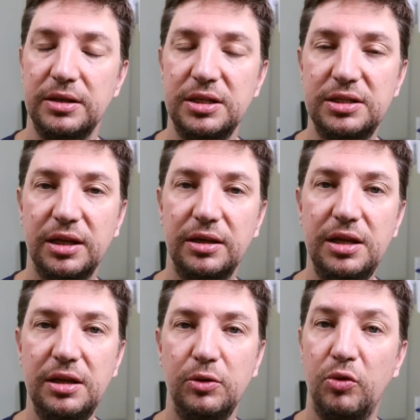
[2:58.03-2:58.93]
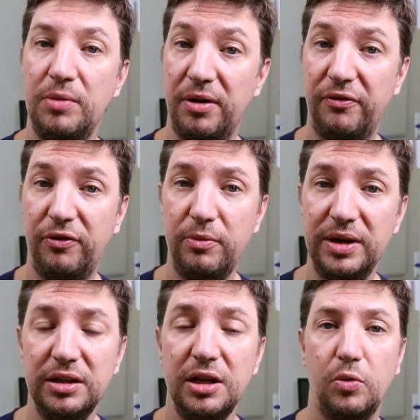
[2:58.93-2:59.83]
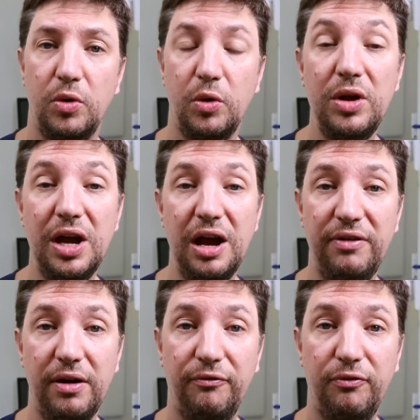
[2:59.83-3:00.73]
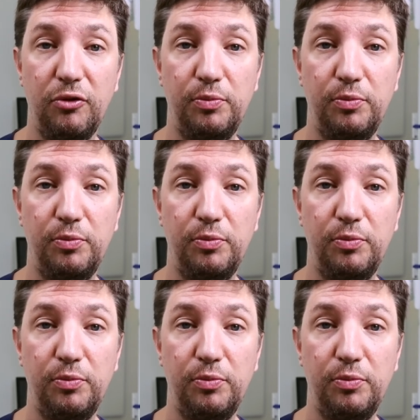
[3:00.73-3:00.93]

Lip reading: This technique we perform it when we have a full